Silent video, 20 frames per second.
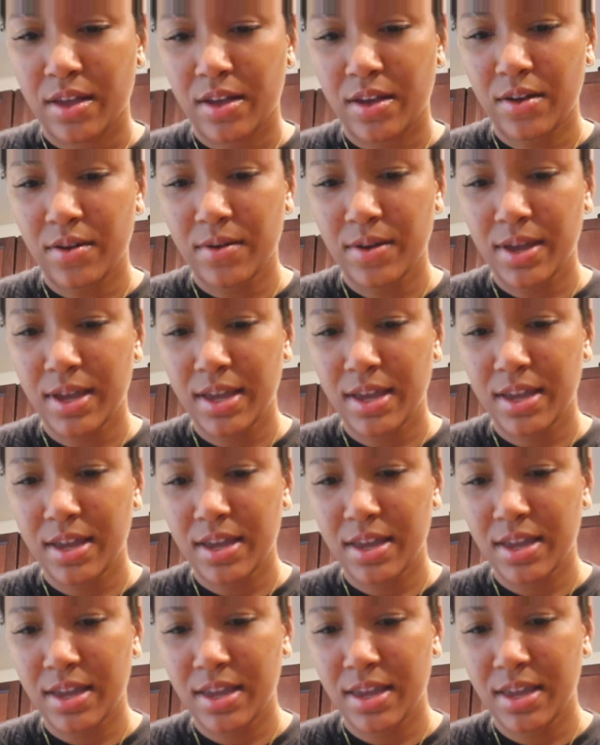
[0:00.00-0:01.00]

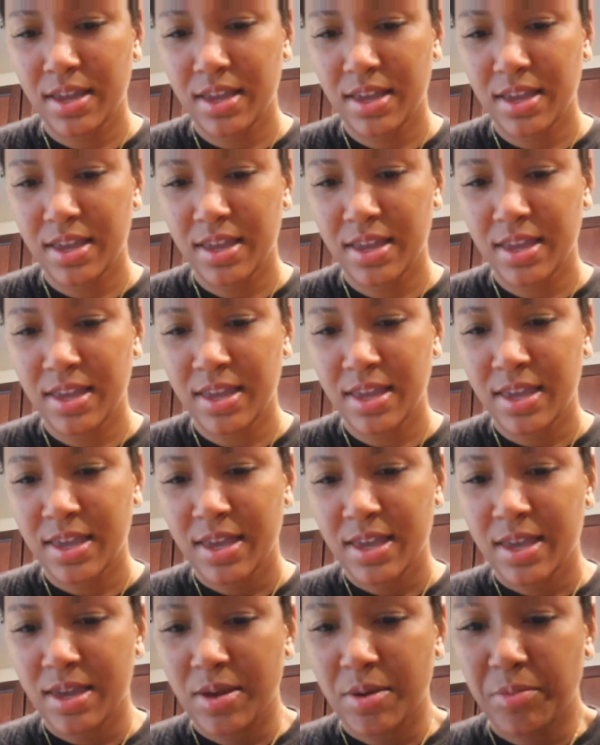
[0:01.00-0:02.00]
Okay,
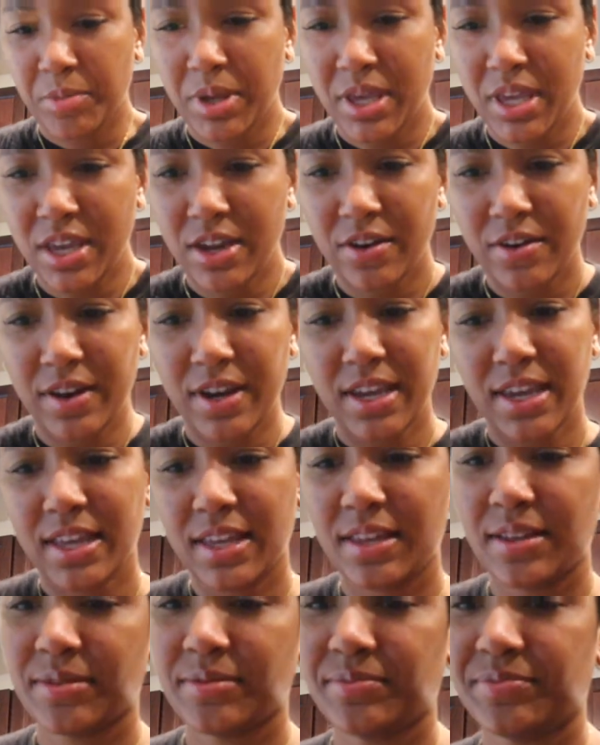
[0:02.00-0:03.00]

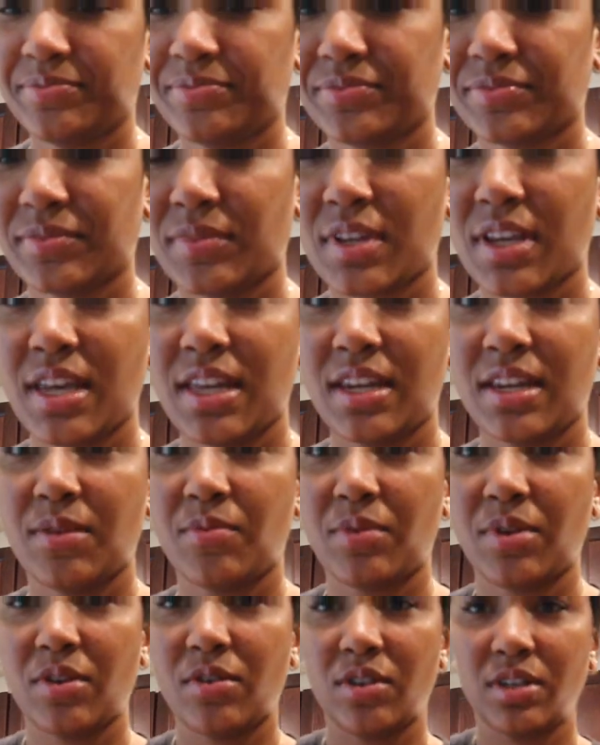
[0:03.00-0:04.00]
period. And then
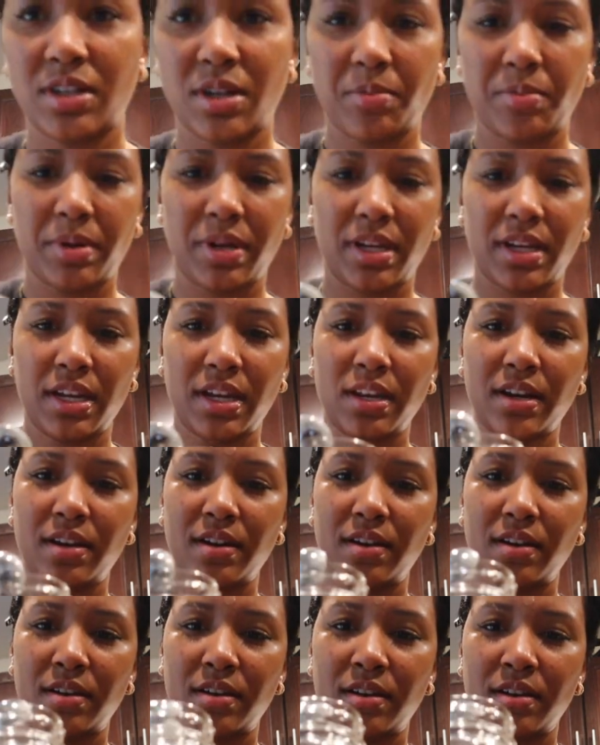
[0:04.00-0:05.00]
we're gonna dump it in
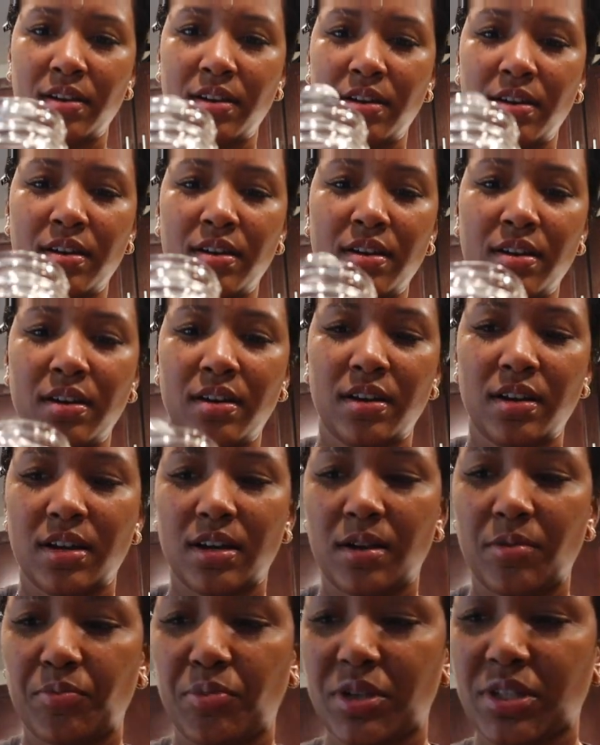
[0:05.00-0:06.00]
there.
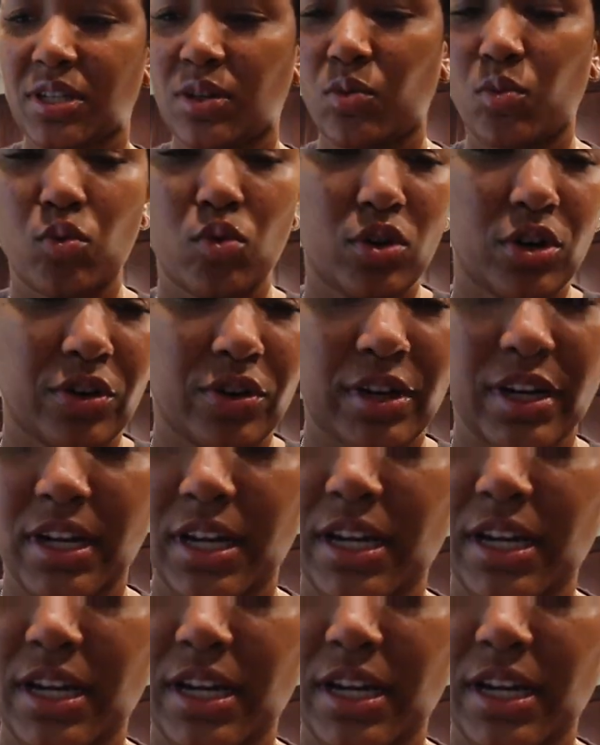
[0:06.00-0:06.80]
And put some water in